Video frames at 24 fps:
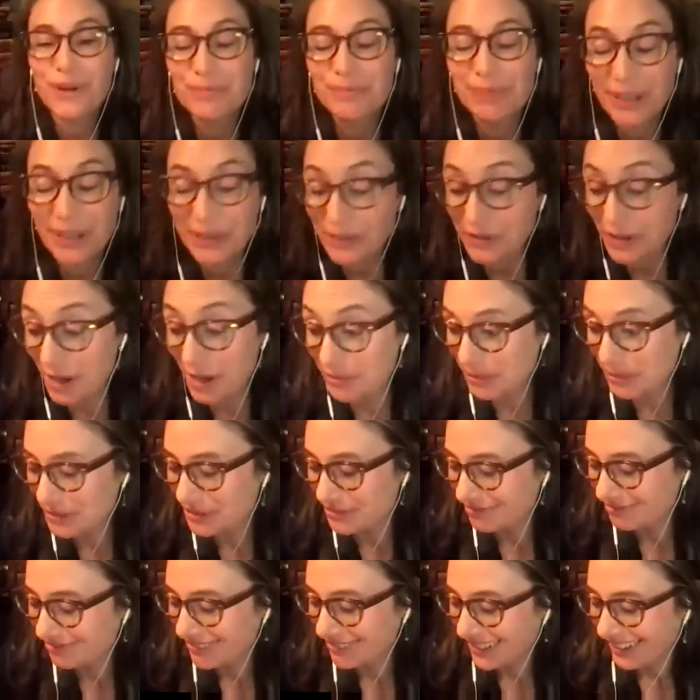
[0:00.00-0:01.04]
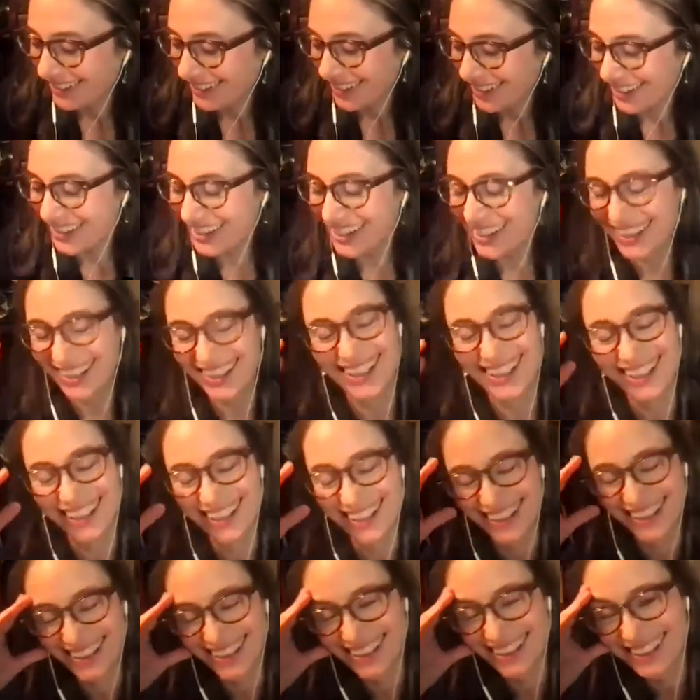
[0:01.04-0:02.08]
Mother Hubbard.
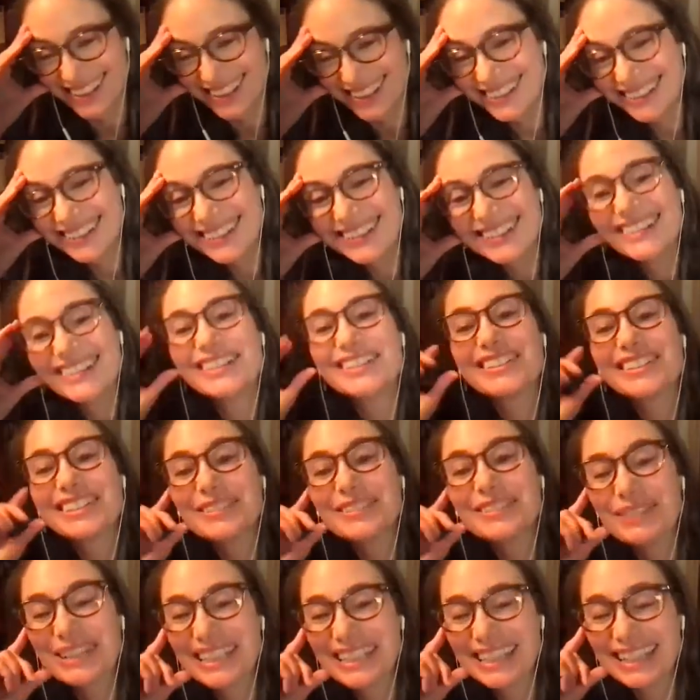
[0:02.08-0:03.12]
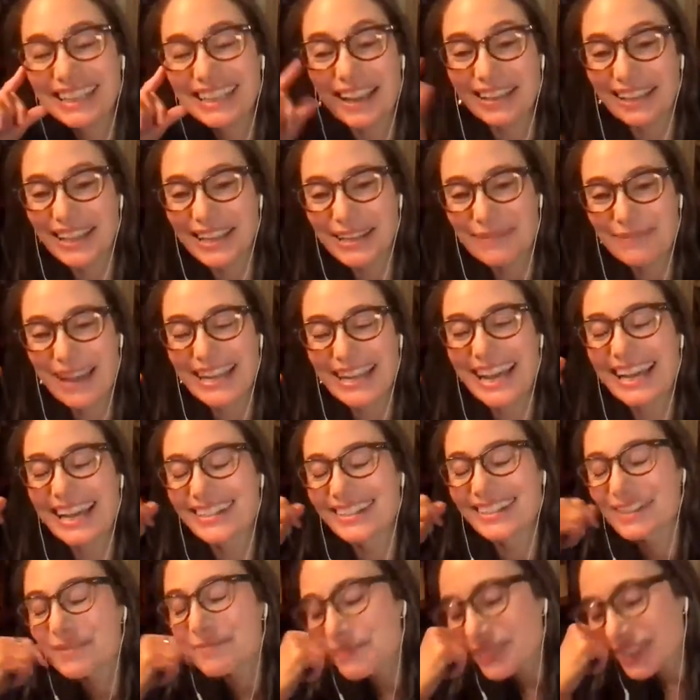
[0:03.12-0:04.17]
Could be, I like Mad Hatter.